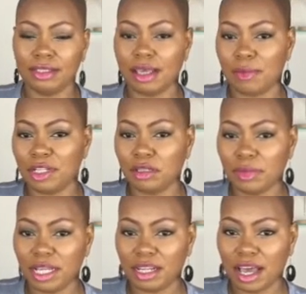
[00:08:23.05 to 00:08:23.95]
salmon to
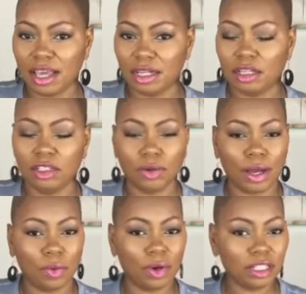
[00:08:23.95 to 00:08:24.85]
my diet. Do
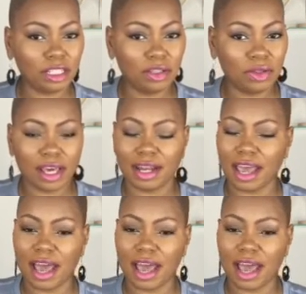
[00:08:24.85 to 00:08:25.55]
I want to do that?